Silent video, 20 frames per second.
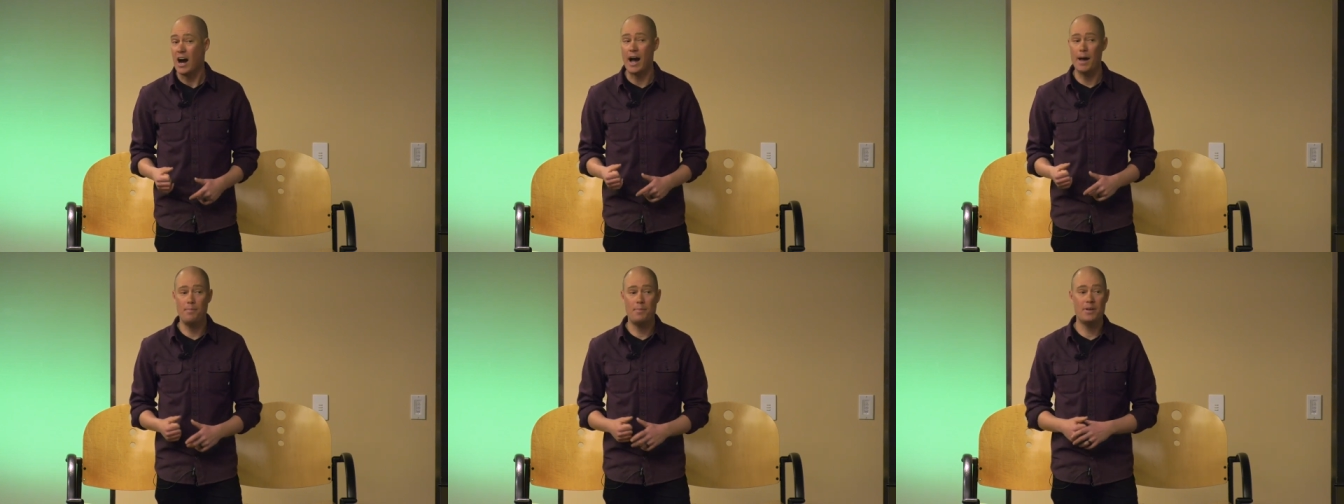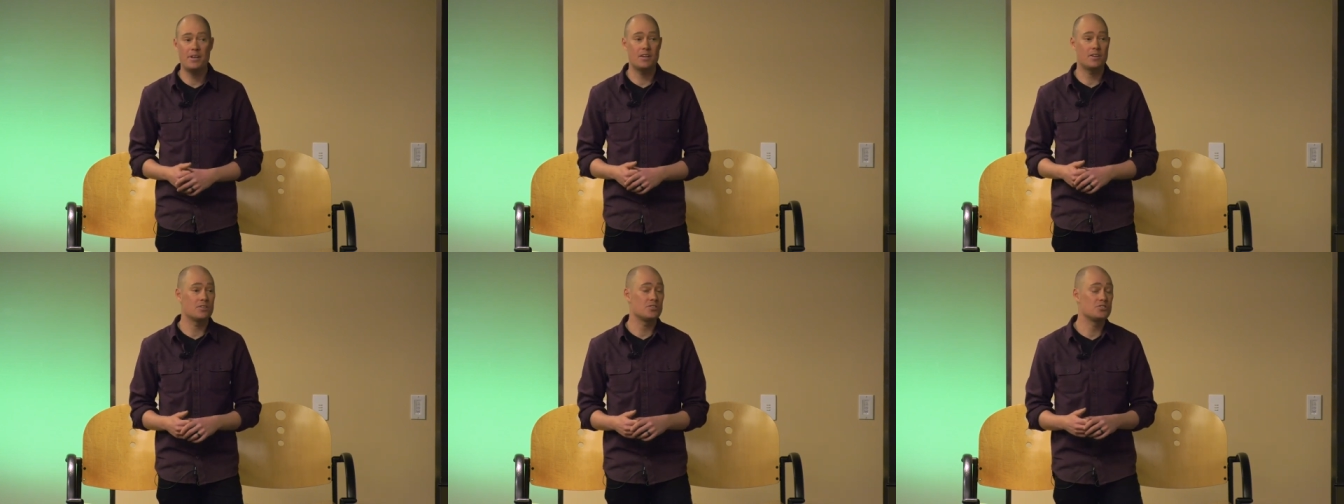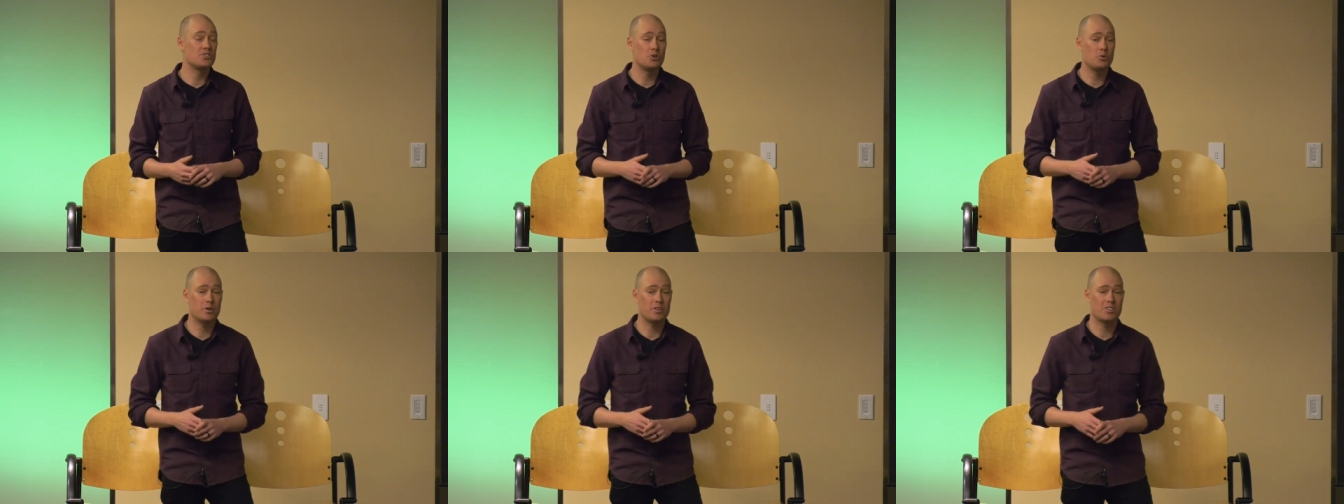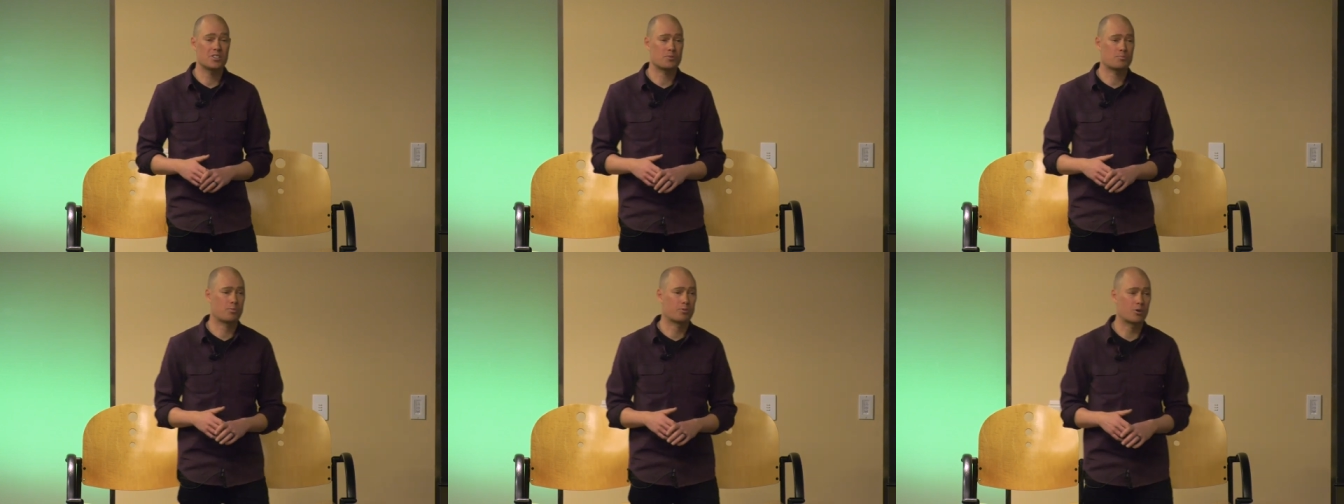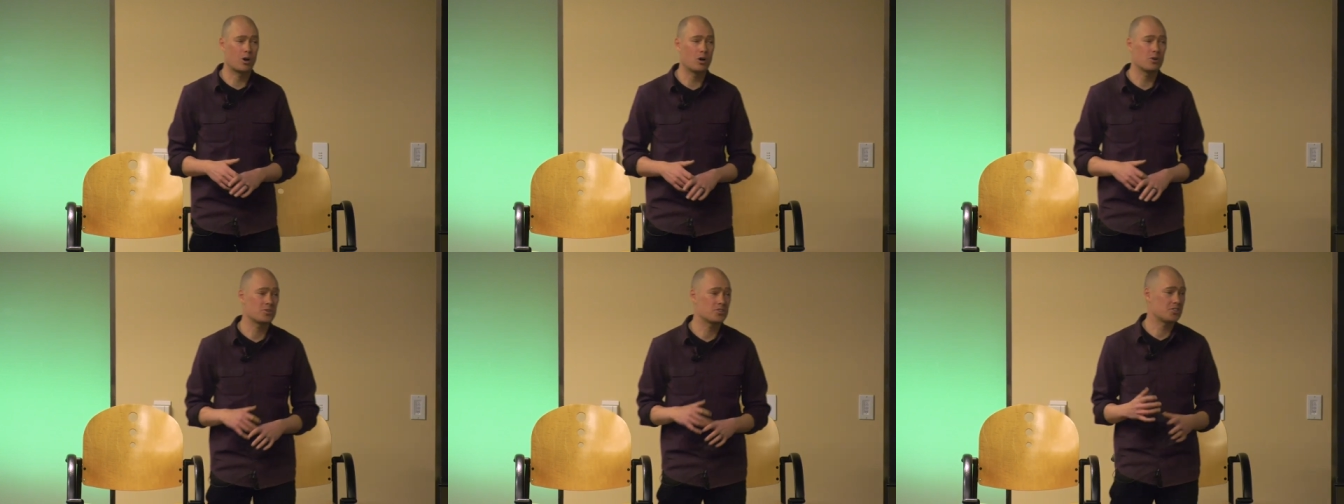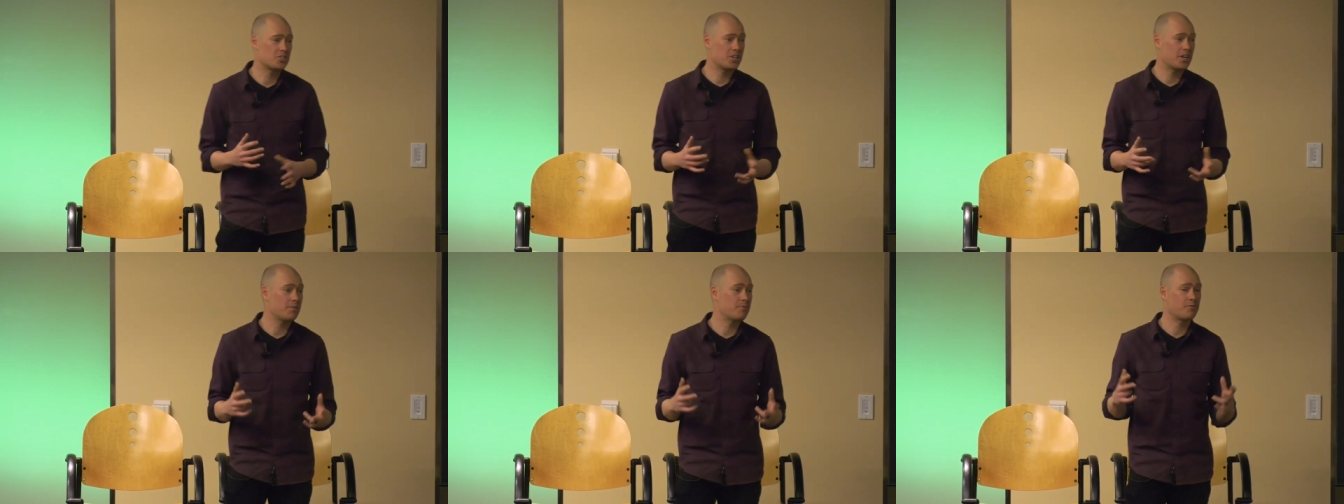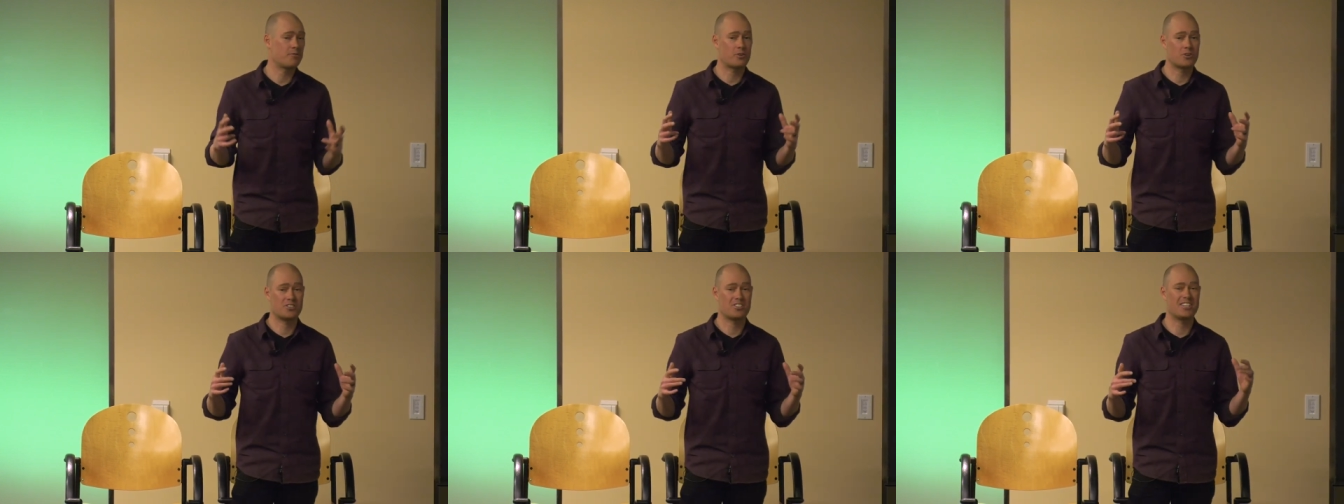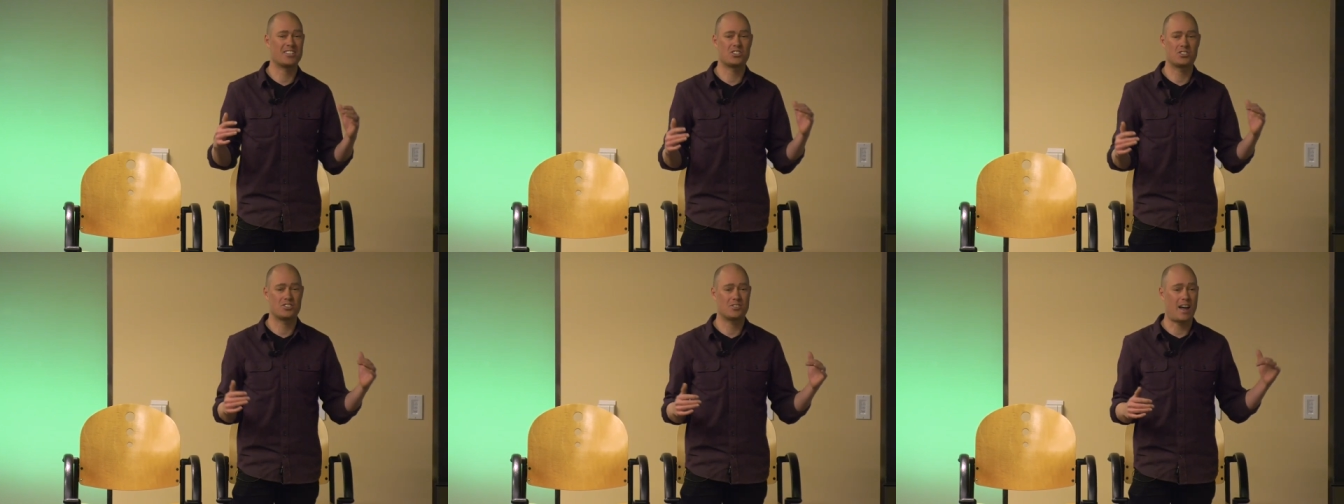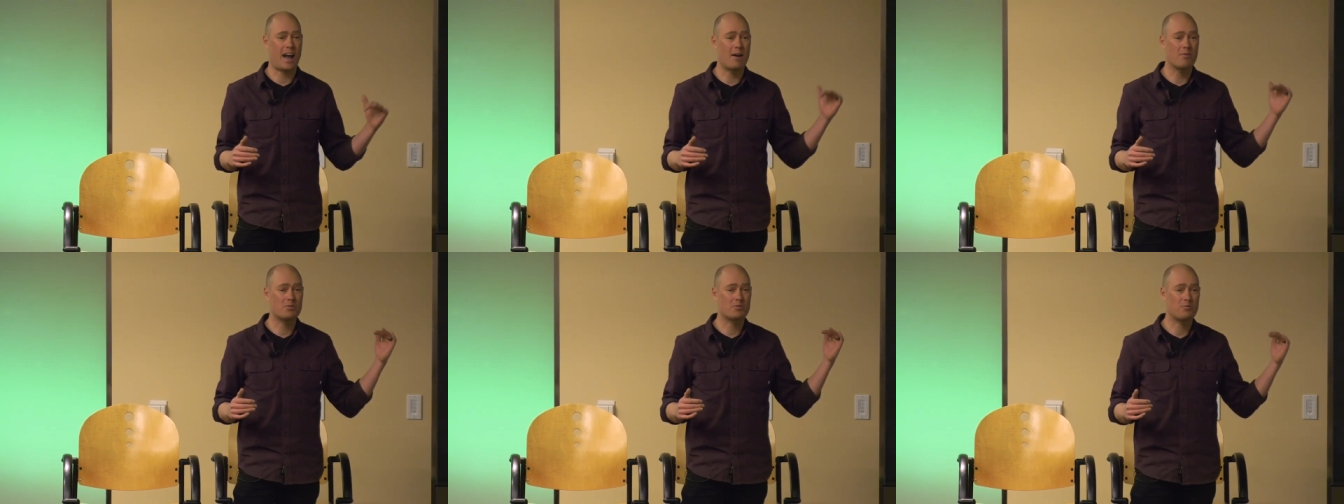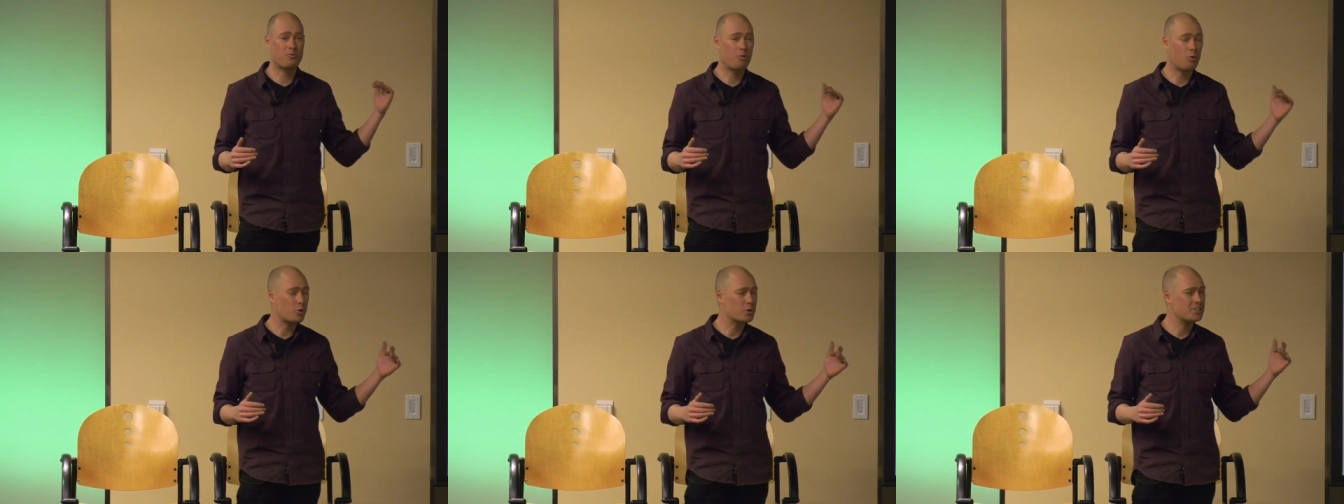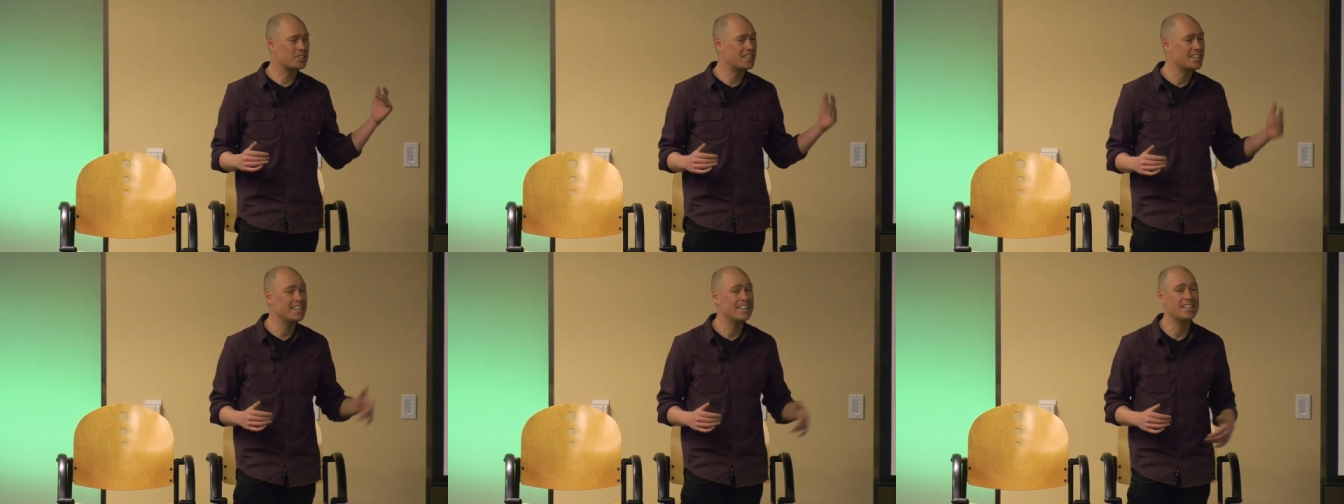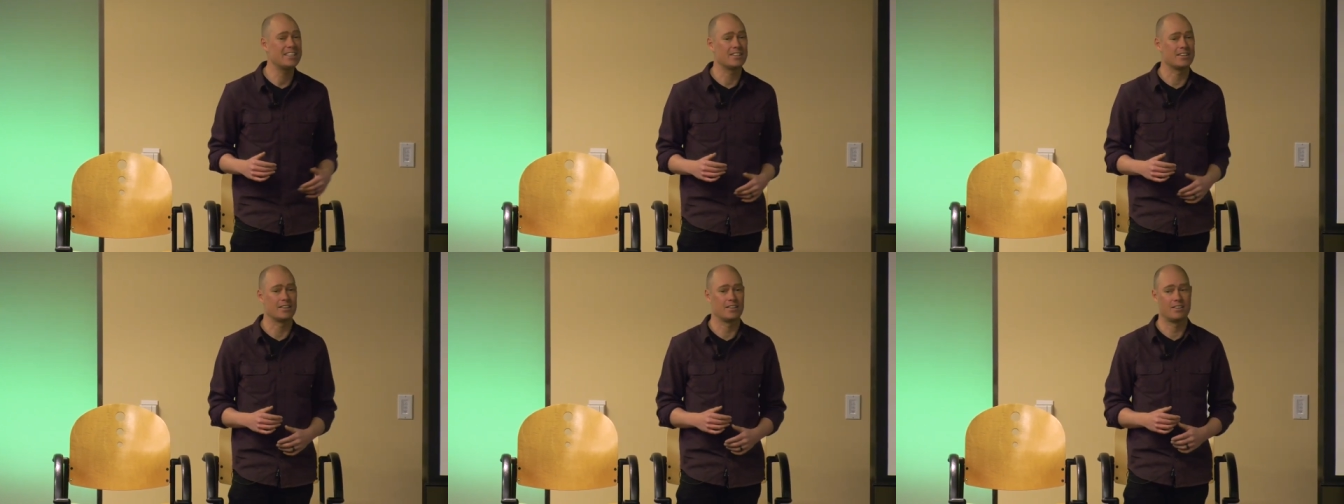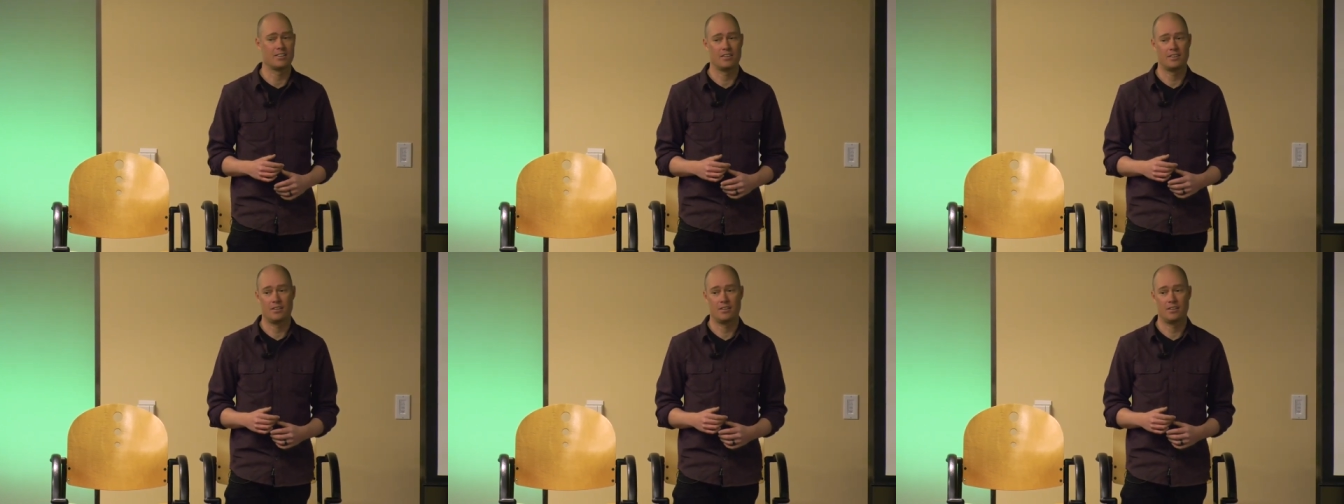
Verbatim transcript: I've been doing this pro shit since I was 14.